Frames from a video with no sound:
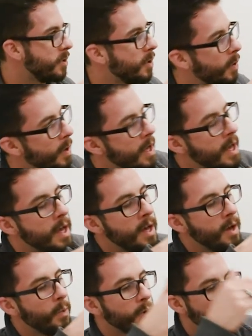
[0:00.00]
So
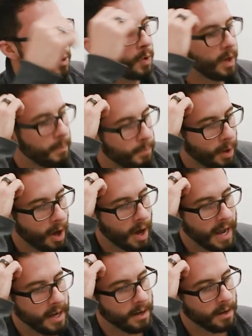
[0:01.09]
when you're doing a
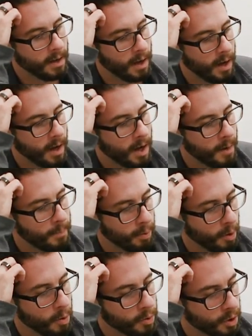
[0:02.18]
blind uh,
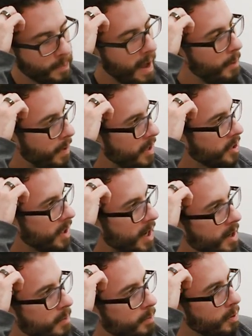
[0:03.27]
approach or a palpation
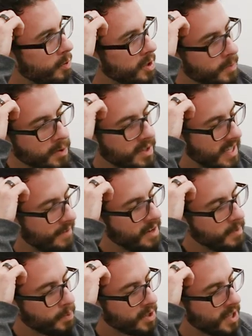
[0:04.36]
guided approach, it's about
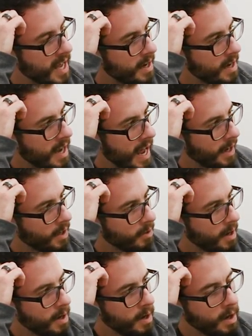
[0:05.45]
70%
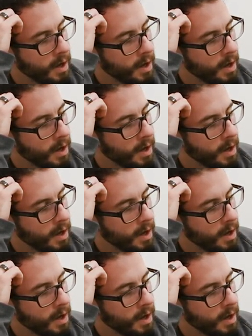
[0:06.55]
accurate,